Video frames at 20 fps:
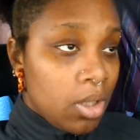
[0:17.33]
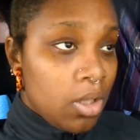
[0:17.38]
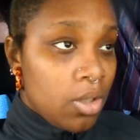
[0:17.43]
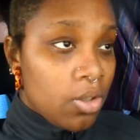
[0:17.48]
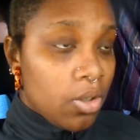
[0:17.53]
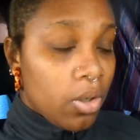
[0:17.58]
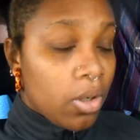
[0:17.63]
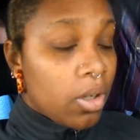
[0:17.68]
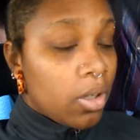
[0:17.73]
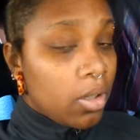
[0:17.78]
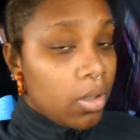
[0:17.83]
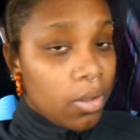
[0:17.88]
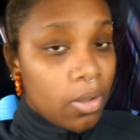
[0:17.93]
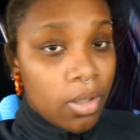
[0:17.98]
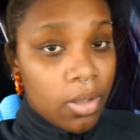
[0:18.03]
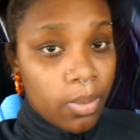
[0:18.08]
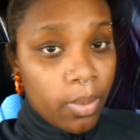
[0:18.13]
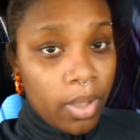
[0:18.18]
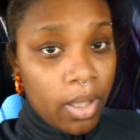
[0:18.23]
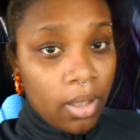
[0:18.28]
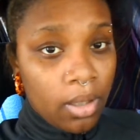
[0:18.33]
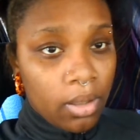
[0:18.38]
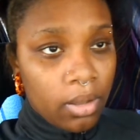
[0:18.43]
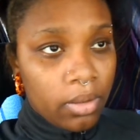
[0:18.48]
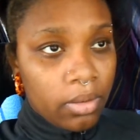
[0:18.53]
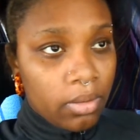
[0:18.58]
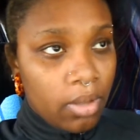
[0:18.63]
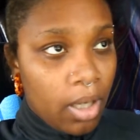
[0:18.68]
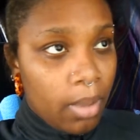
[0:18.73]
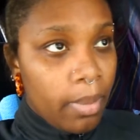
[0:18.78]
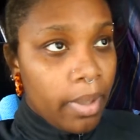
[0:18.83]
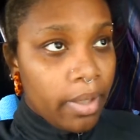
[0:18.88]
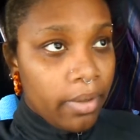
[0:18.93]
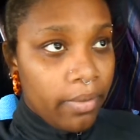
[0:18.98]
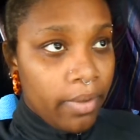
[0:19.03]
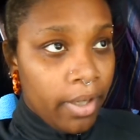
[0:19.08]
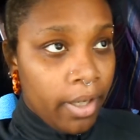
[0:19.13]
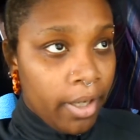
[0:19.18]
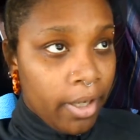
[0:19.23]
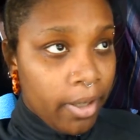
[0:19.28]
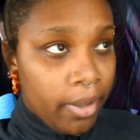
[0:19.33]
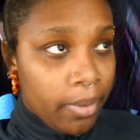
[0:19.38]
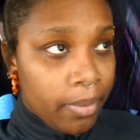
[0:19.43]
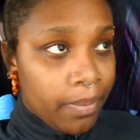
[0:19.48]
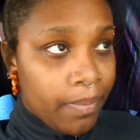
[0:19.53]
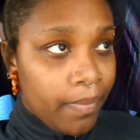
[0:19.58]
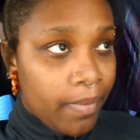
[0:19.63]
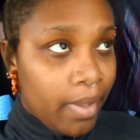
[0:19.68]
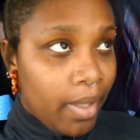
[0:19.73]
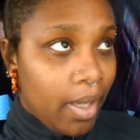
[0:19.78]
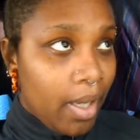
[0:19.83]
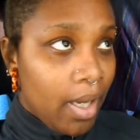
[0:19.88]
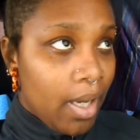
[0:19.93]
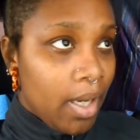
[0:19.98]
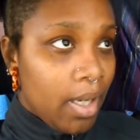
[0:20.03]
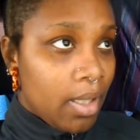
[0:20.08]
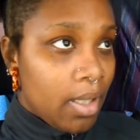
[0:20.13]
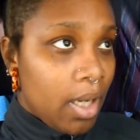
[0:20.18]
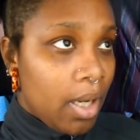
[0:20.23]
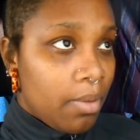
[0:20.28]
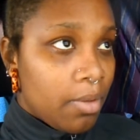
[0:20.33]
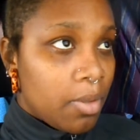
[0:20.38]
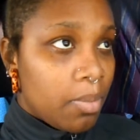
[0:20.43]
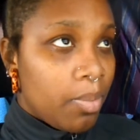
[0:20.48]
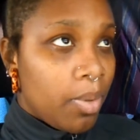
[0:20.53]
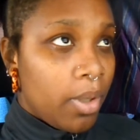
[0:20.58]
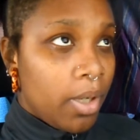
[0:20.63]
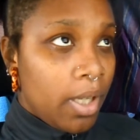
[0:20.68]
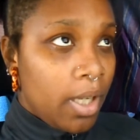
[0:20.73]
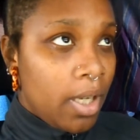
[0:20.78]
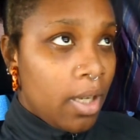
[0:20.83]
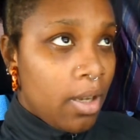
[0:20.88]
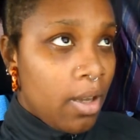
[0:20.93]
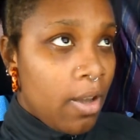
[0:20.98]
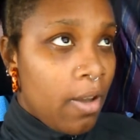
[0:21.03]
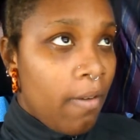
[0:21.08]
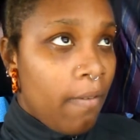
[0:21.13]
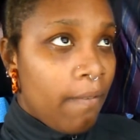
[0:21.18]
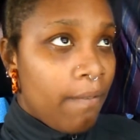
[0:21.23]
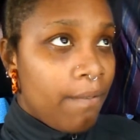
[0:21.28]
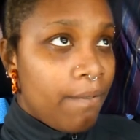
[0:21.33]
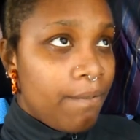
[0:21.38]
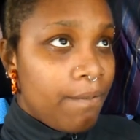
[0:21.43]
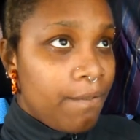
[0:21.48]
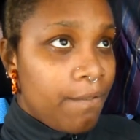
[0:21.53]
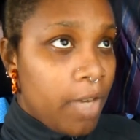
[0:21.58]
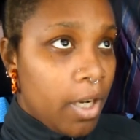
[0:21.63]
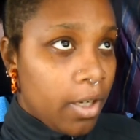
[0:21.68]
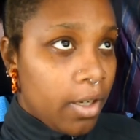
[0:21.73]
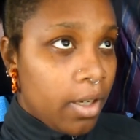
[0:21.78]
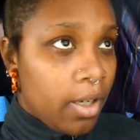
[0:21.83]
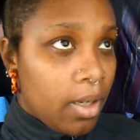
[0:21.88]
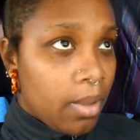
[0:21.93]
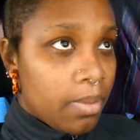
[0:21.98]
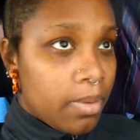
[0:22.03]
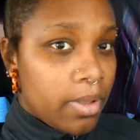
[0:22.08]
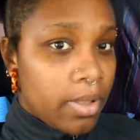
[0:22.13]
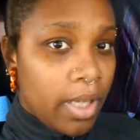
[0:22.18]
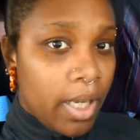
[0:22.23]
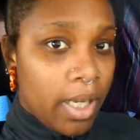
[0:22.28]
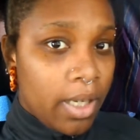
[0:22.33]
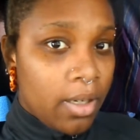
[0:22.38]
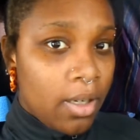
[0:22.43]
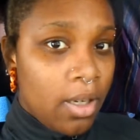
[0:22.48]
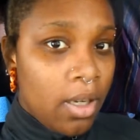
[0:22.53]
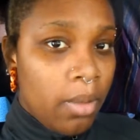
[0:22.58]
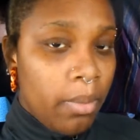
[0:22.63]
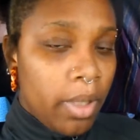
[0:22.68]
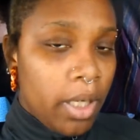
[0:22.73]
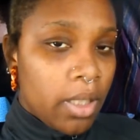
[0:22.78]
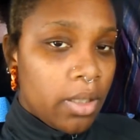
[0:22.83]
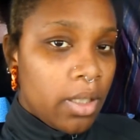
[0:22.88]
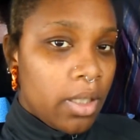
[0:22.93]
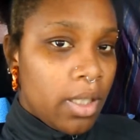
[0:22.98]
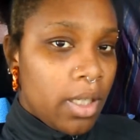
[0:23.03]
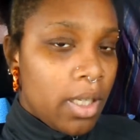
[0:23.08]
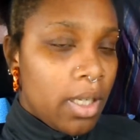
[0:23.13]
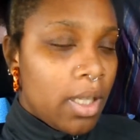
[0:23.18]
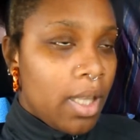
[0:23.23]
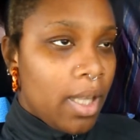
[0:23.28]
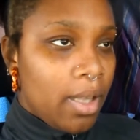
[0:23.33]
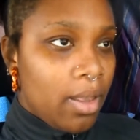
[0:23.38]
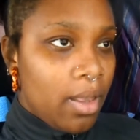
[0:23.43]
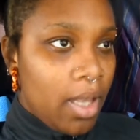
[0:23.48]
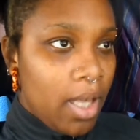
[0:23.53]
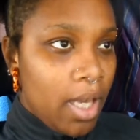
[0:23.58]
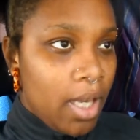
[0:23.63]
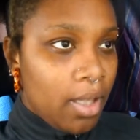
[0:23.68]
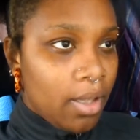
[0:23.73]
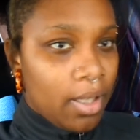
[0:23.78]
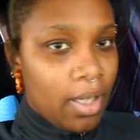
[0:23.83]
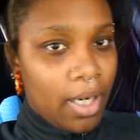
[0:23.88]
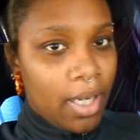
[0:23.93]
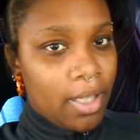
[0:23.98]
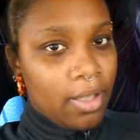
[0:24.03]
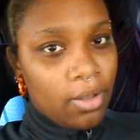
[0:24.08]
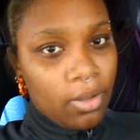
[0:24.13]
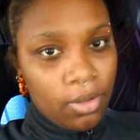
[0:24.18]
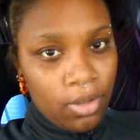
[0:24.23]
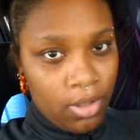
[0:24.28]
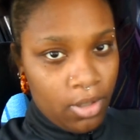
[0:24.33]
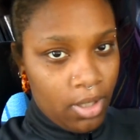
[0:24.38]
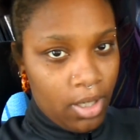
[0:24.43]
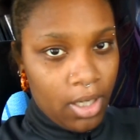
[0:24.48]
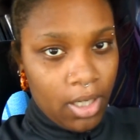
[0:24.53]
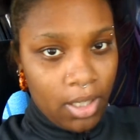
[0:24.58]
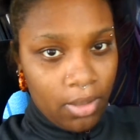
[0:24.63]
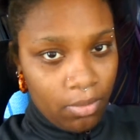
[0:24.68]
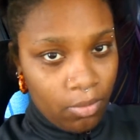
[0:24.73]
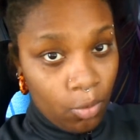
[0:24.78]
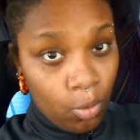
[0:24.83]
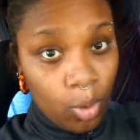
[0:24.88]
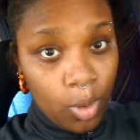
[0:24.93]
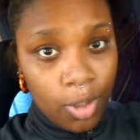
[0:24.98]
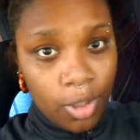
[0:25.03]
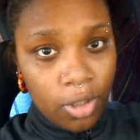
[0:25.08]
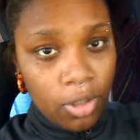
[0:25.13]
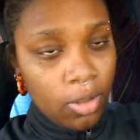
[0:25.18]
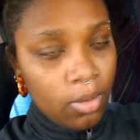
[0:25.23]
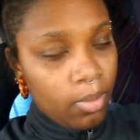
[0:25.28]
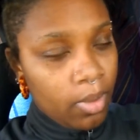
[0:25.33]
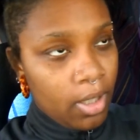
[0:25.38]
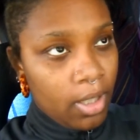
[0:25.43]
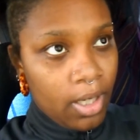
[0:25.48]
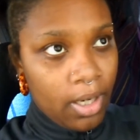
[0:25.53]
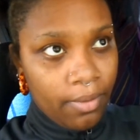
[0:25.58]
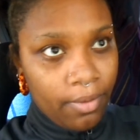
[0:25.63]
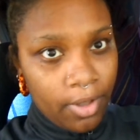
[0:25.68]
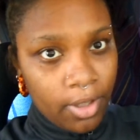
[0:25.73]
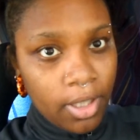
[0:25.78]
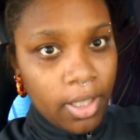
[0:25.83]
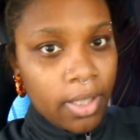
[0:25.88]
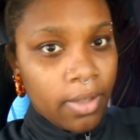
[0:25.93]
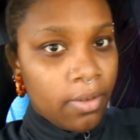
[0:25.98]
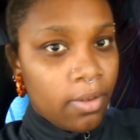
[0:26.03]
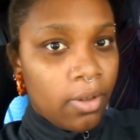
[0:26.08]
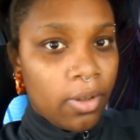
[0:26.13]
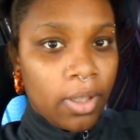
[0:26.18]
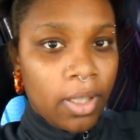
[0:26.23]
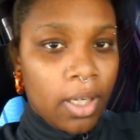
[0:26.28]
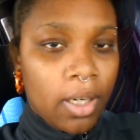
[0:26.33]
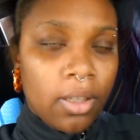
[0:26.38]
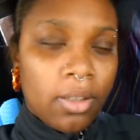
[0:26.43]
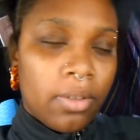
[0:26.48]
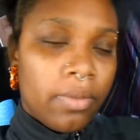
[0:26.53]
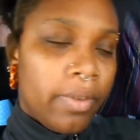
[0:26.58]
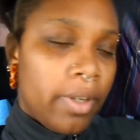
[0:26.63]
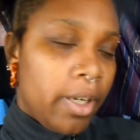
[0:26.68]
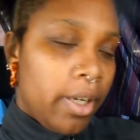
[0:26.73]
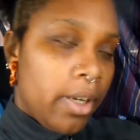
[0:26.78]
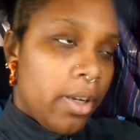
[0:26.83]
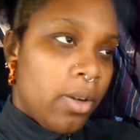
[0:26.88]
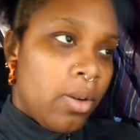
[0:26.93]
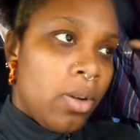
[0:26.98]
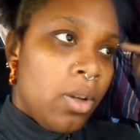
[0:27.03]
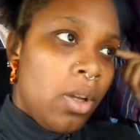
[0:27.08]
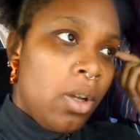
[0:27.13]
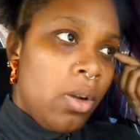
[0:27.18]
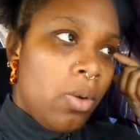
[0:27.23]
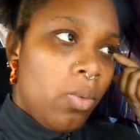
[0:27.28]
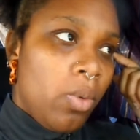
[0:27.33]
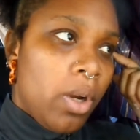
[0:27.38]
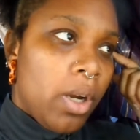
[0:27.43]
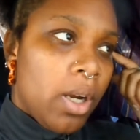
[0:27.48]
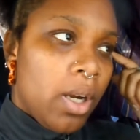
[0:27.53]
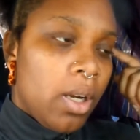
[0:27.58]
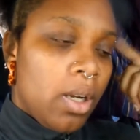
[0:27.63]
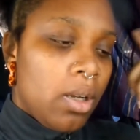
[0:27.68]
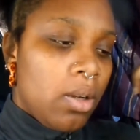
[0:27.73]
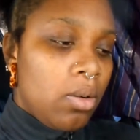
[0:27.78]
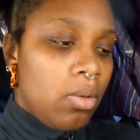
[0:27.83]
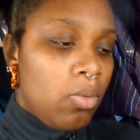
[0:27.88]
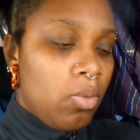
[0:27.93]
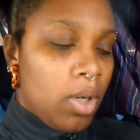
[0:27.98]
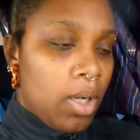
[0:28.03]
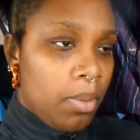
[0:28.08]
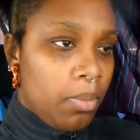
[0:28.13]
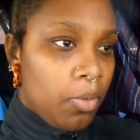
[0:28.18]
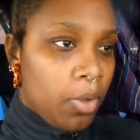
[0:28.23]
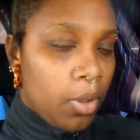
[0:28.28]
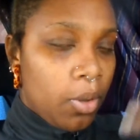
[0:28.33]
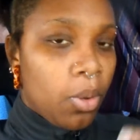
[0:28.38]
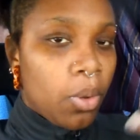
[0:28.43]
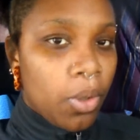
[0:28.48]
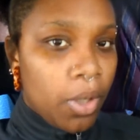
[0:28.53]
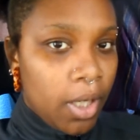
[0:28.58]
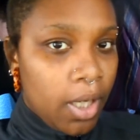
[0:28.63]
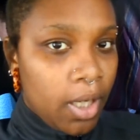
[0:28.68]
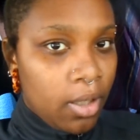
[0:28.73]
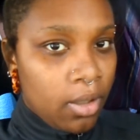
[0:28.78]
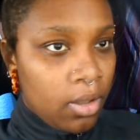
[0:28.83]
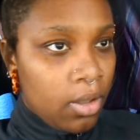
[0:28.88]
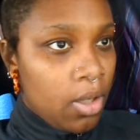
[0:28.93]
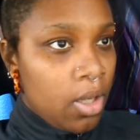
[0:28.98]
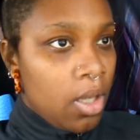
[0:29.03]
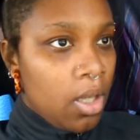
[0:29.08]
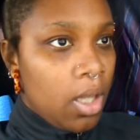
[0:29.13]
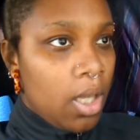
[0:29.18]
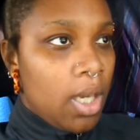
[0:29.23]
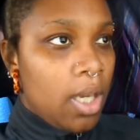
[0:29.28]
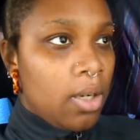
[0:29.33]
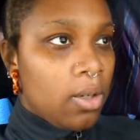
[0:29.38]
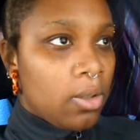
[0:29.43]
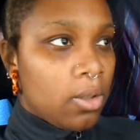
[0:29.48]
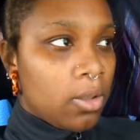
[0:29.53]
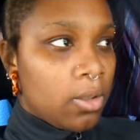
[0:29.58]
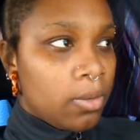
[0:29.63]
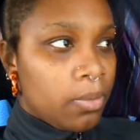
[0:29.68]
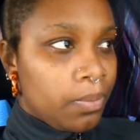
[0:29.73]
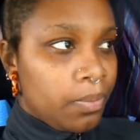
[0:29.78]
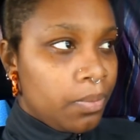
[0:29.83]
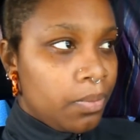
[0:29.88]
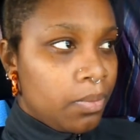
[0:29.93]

So earlier this week, I made a video, and I was pretty fucking upset because it did that thing that I told you that it would do, but it never did during that other video, where when I'm recording, it'll